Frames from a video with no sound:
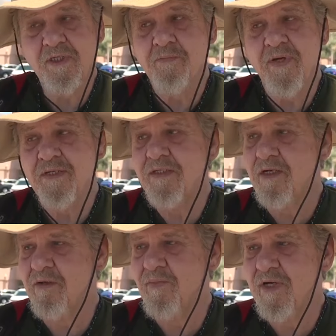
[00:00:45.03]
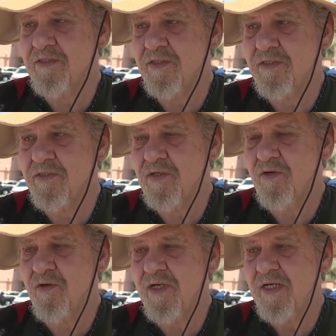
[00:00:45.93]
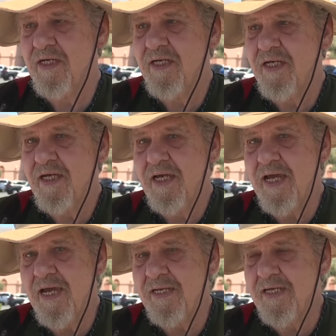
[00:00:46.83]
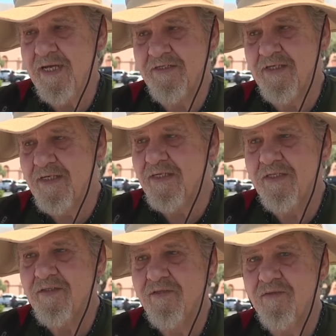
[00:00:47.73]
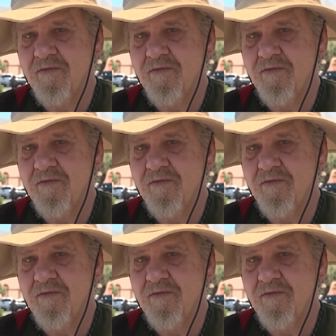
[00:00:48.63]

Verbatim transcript: dependent on buses. So, and as it is,